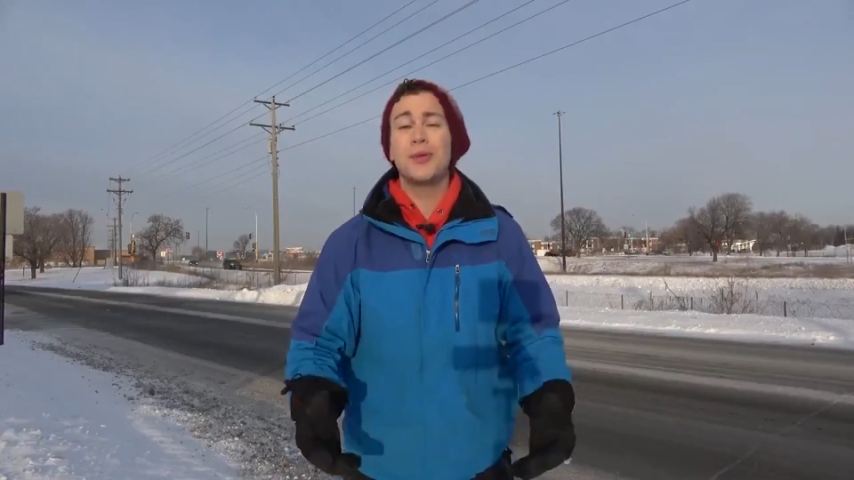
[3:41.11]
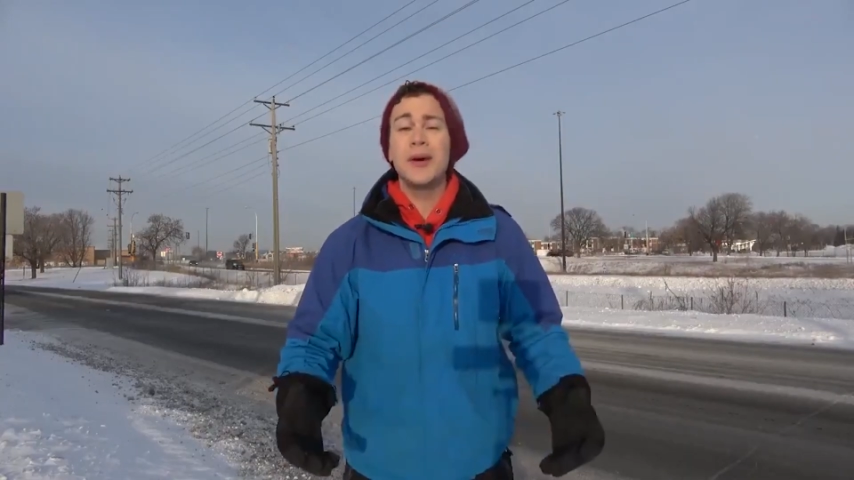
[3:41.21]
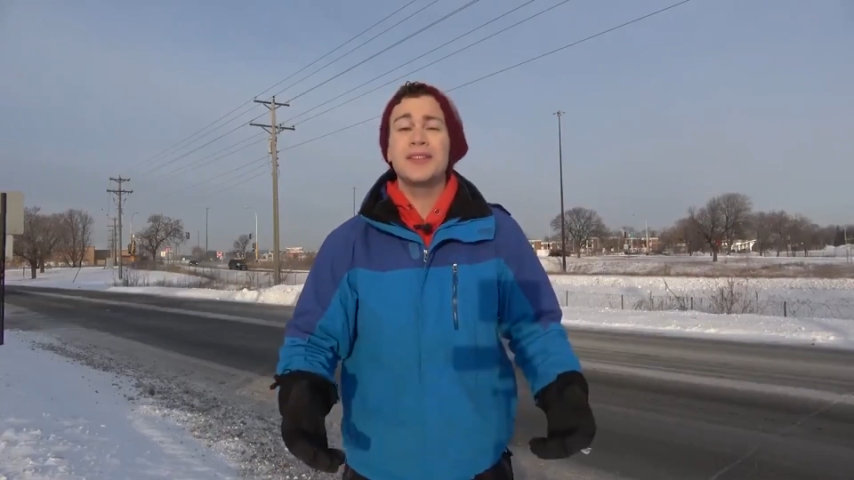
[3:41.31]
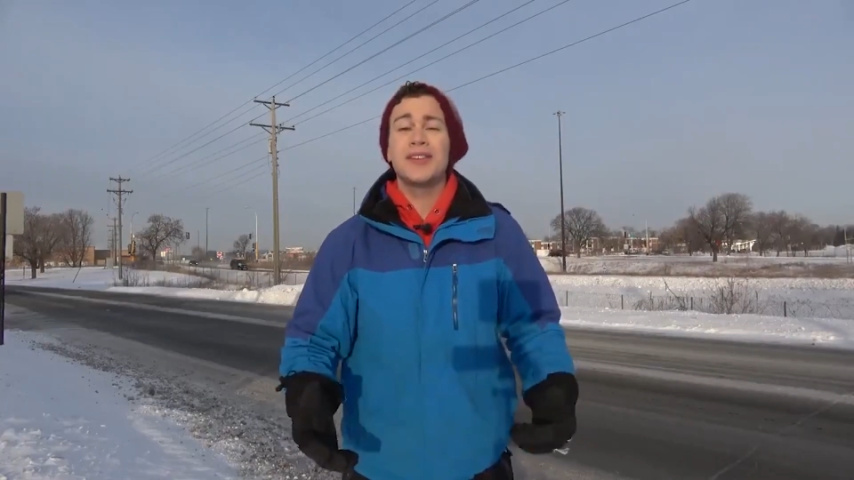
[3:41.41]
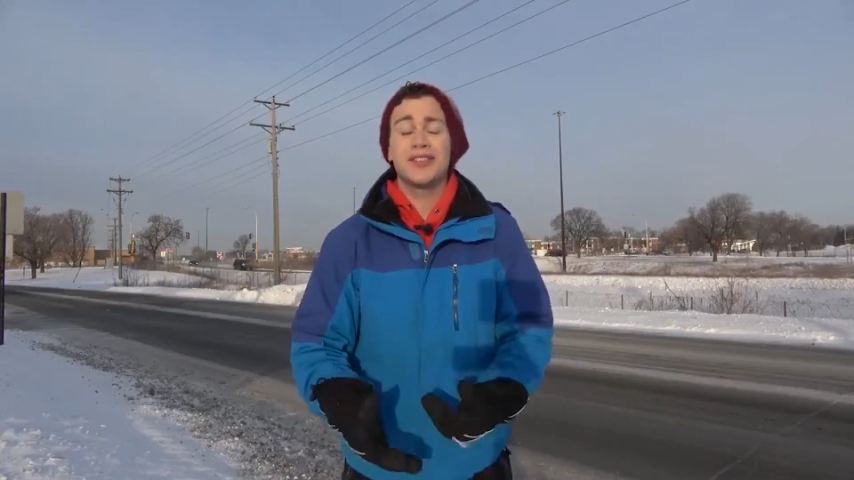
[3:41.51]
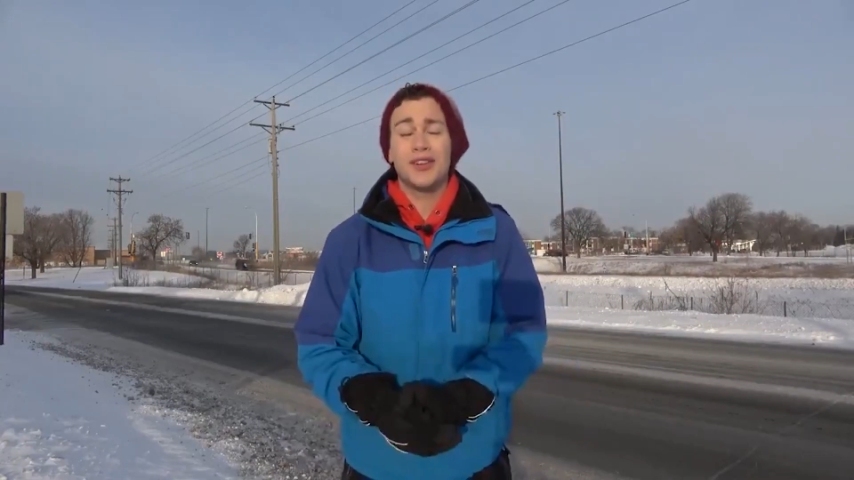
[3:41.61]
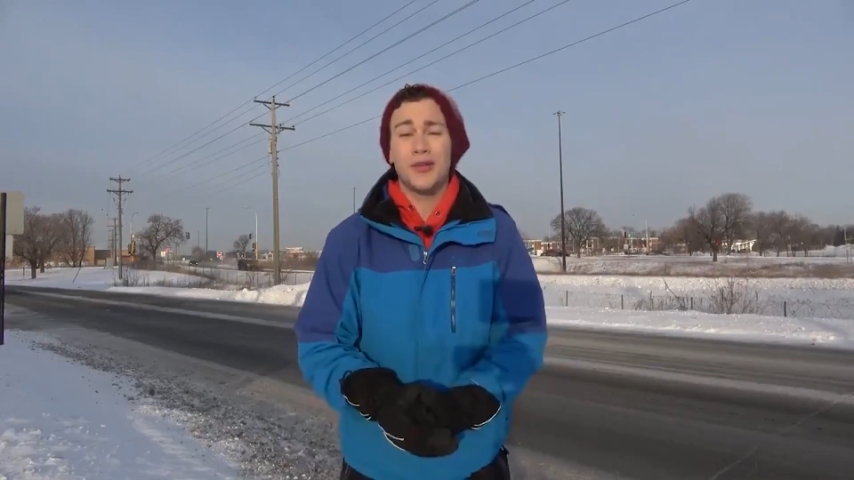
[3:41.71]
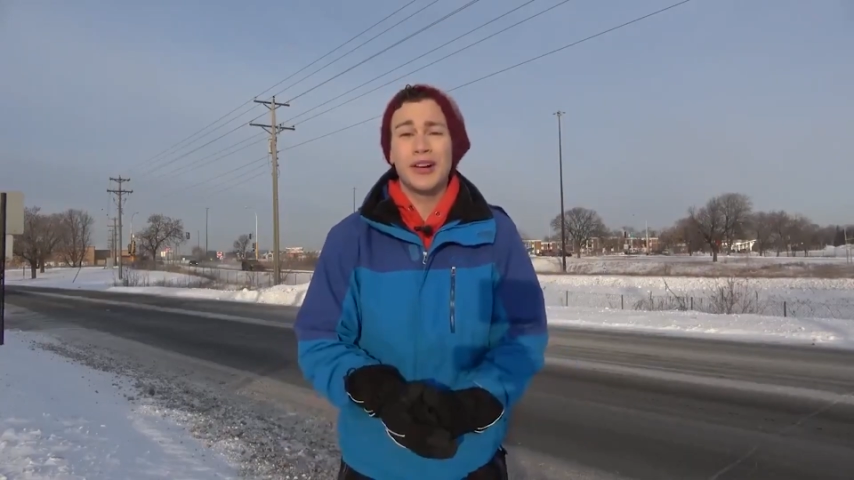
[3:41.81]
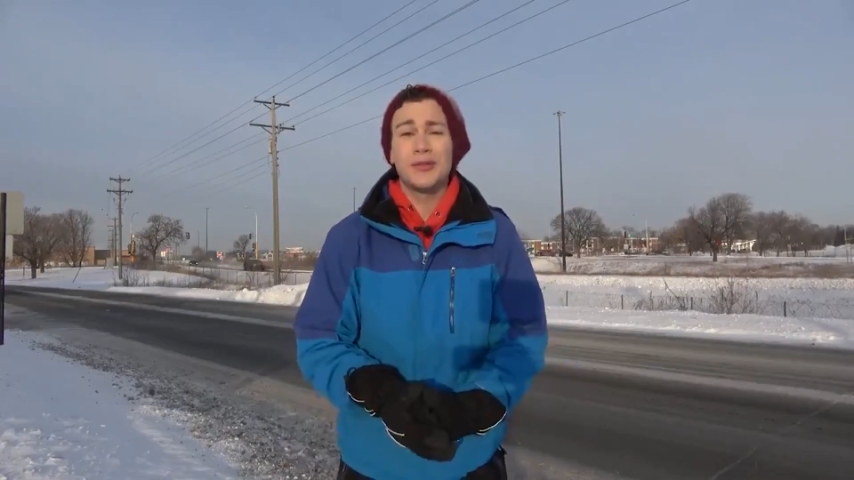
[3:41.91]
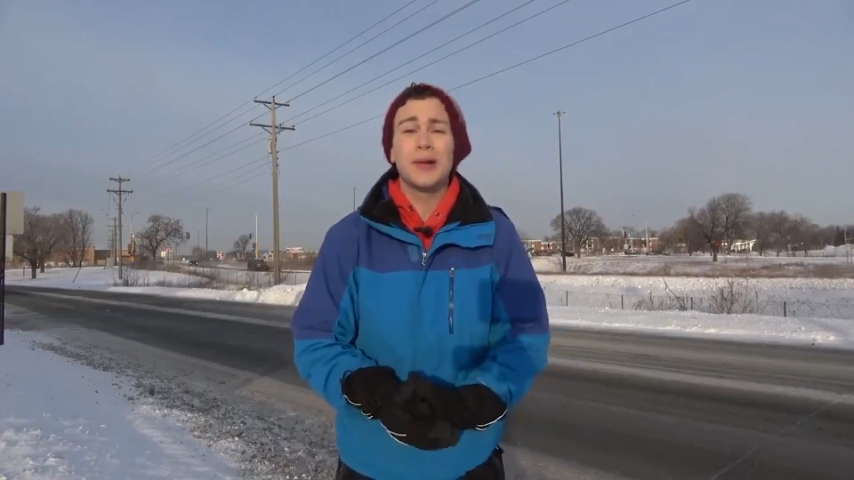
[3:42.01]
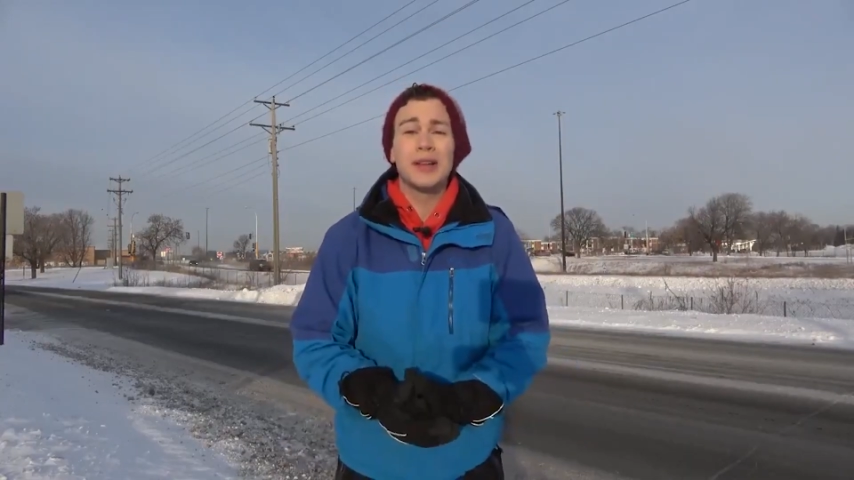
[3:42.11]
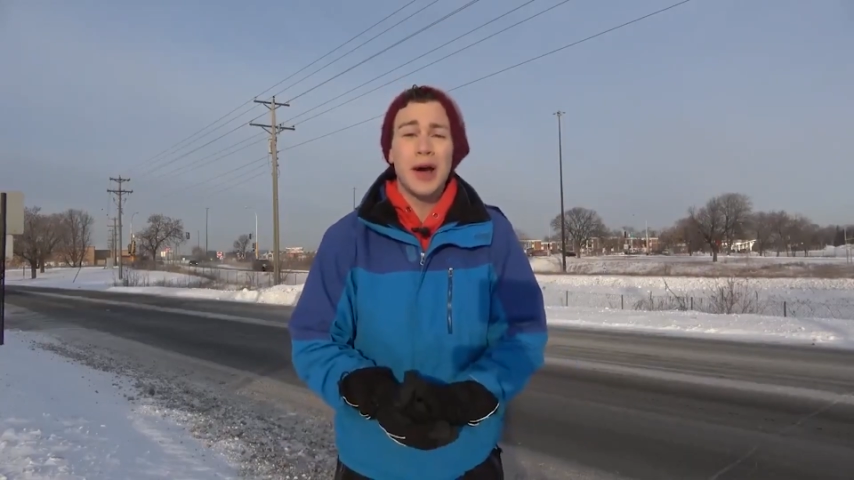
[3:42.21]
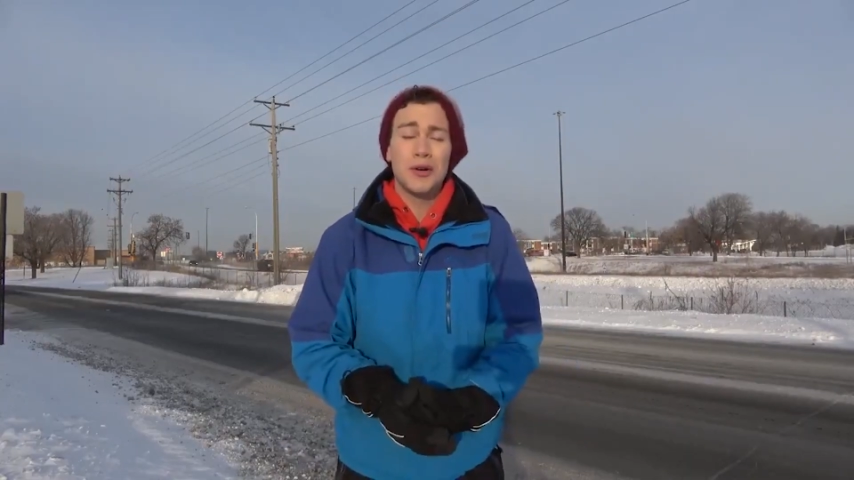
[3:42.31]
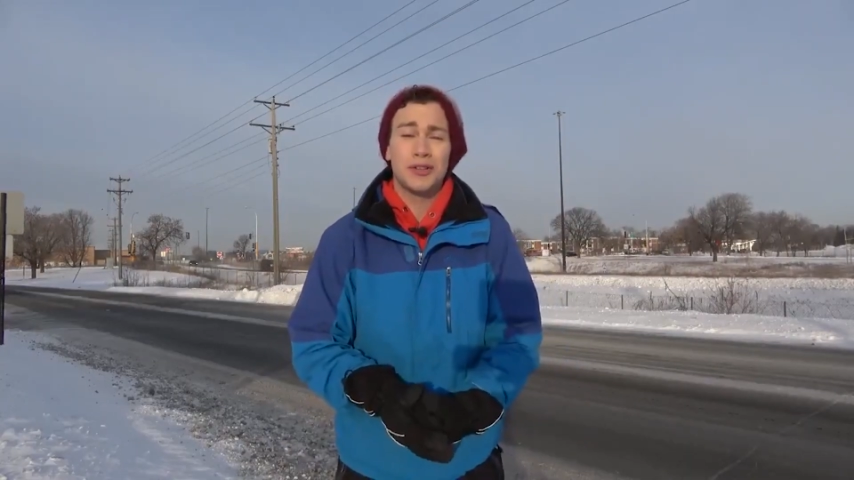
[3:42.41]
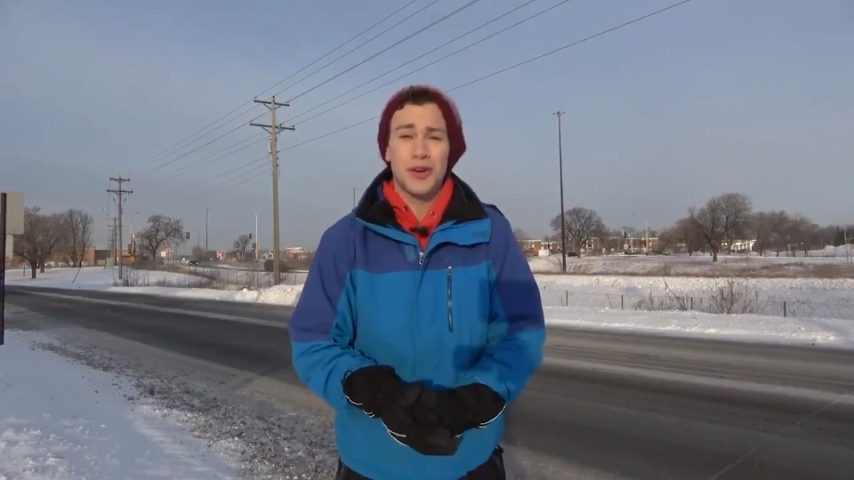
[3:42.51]
as we head deeper into the
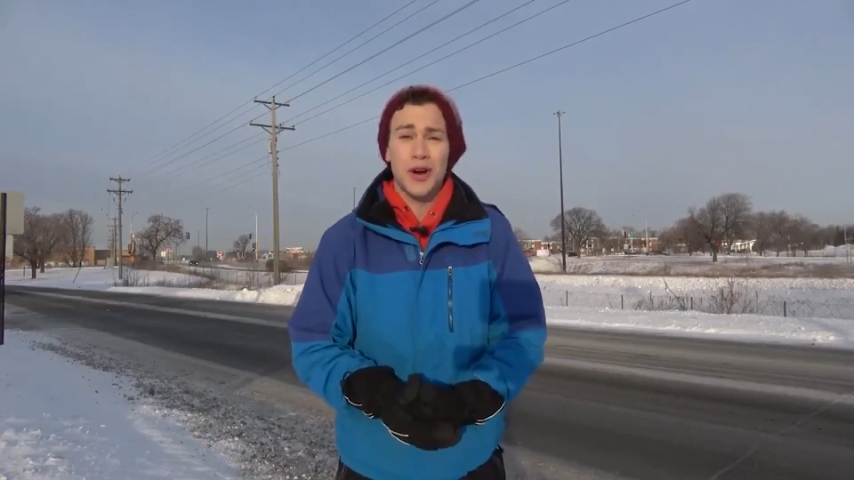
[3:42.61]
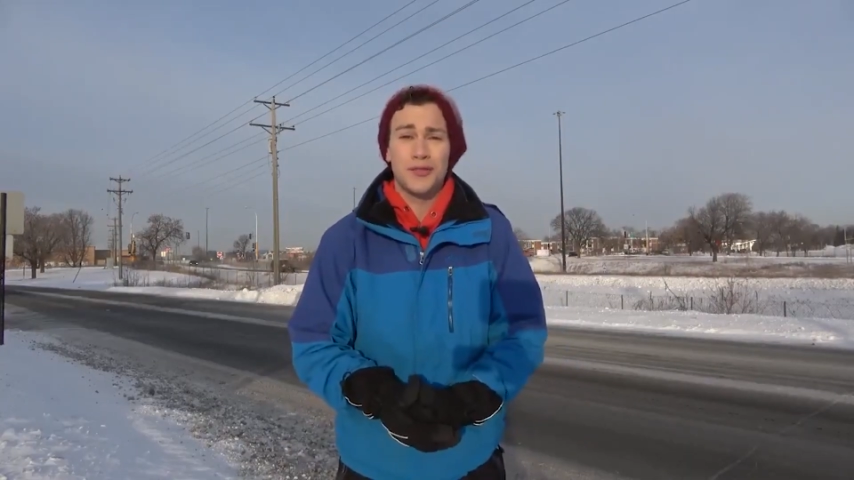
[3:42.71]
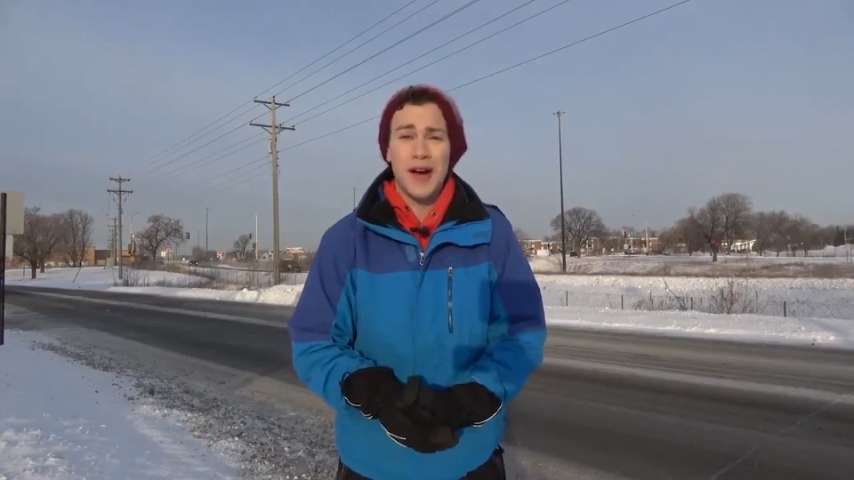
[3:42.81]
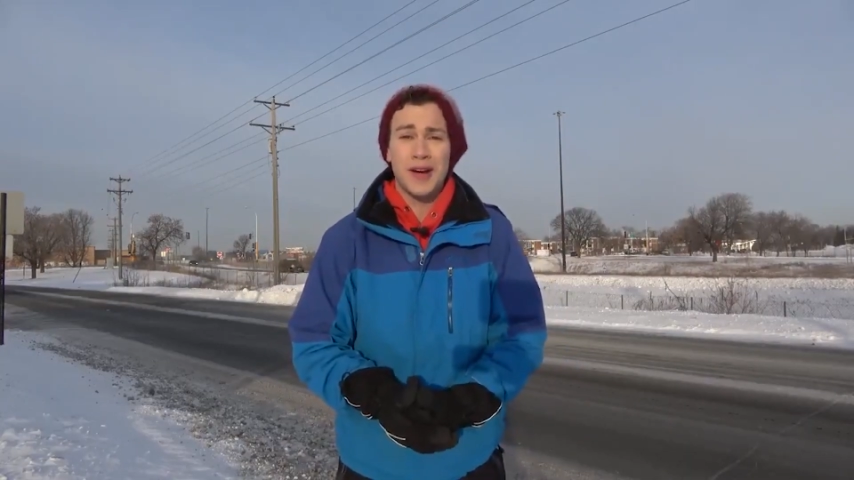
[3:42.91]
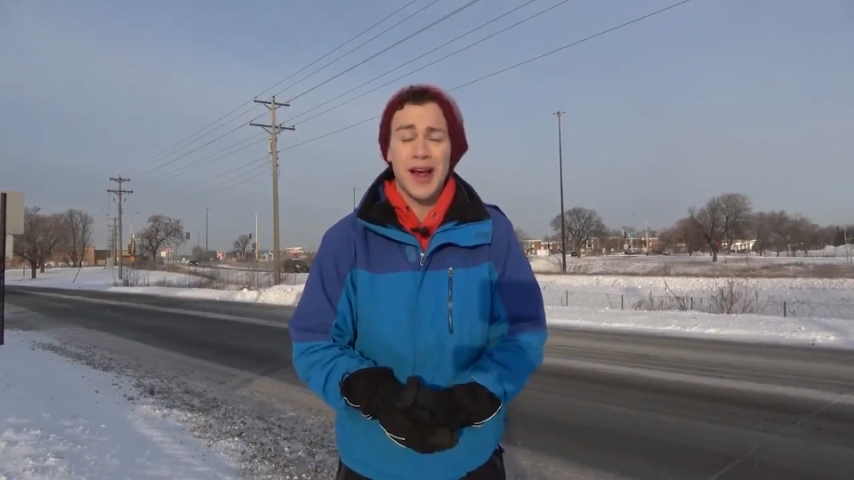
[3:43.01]
new year.